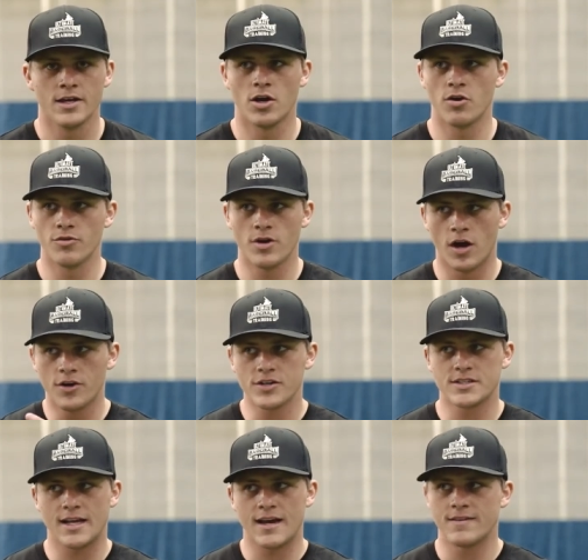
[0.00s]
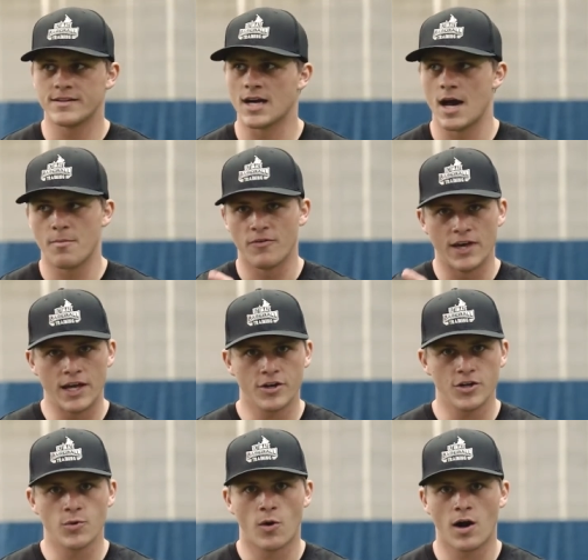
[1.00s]
You know, understand the type of
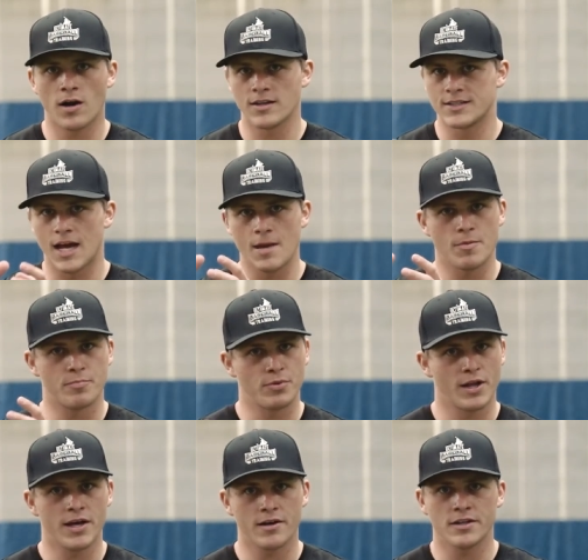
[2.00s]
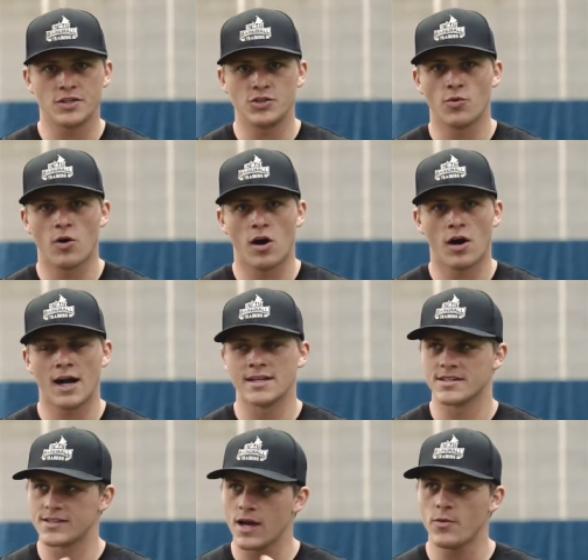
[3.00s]
hitter you are and the type of player that you are,
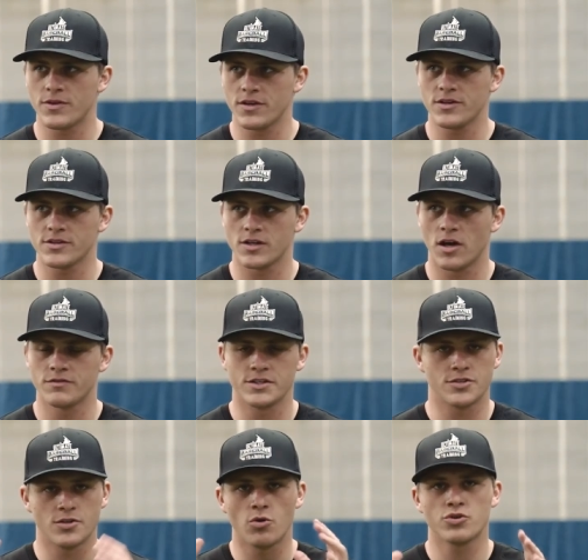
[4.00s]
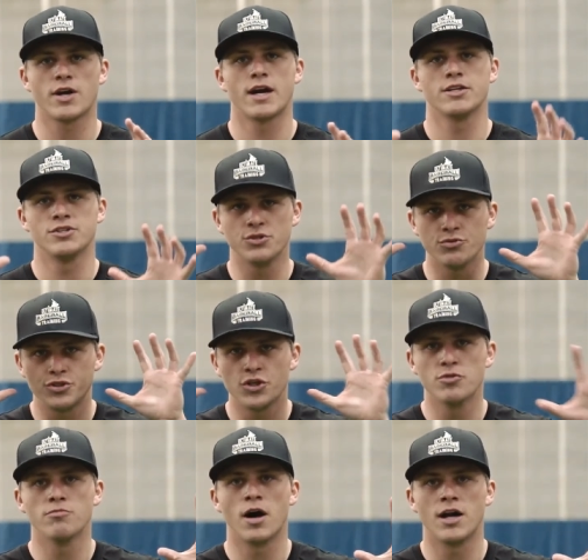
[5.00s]
and stay within yourself. Just don't try to do
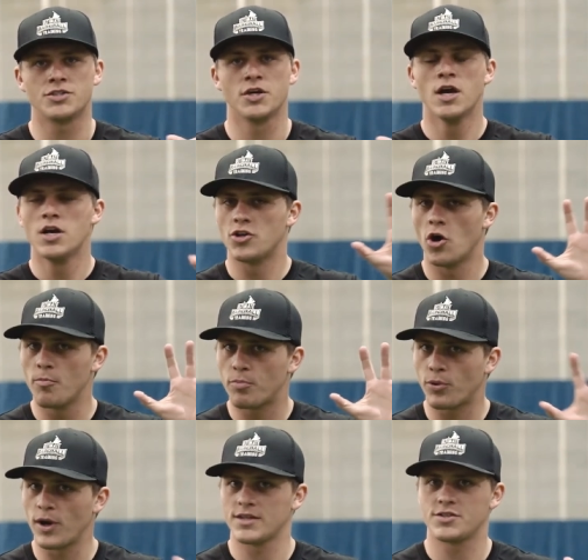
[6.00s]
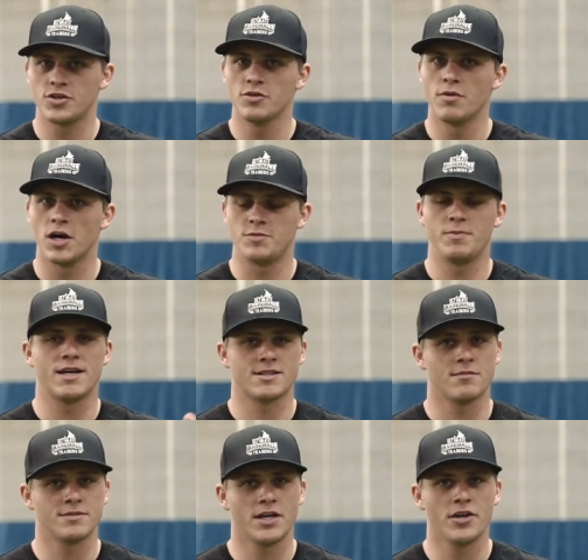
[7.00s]
too much. Don't press too much,
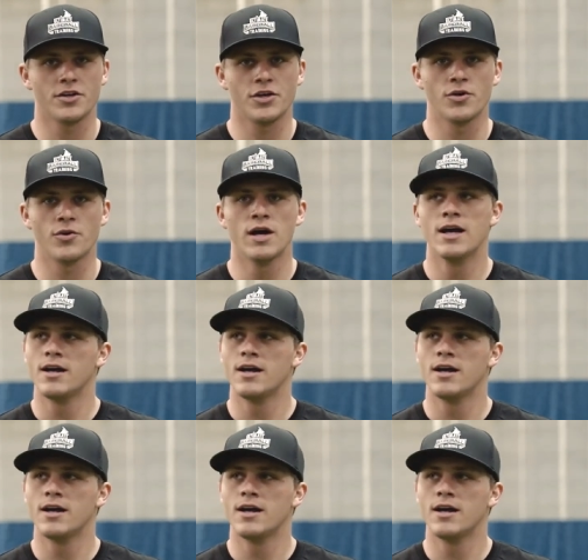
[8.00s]
because I'm telling you,